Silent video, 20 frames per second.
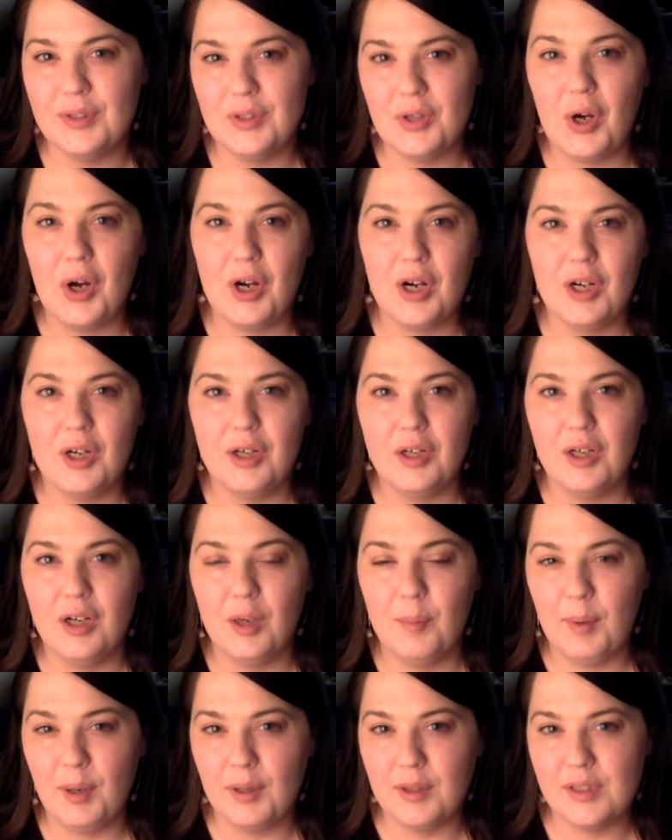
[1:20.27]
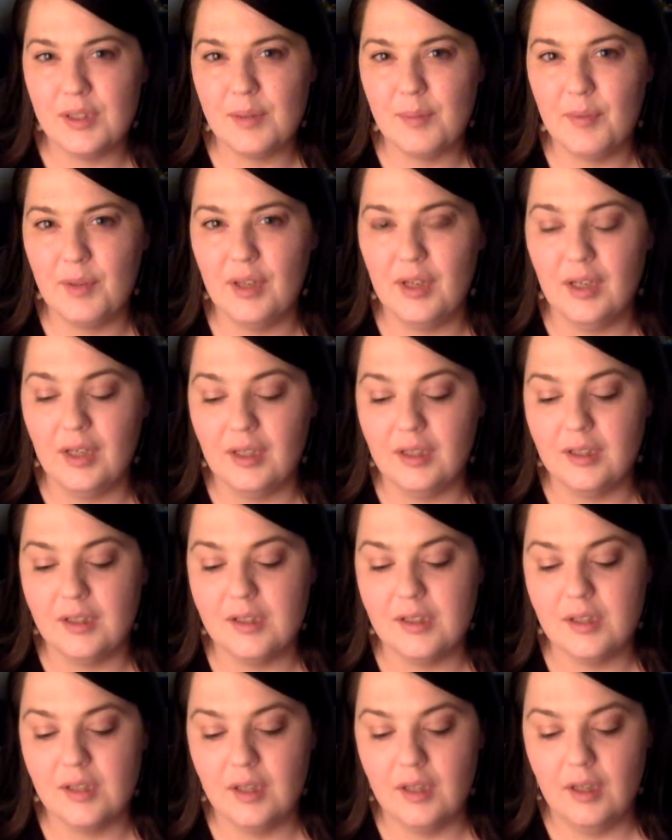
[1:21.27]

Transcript: talk about some things.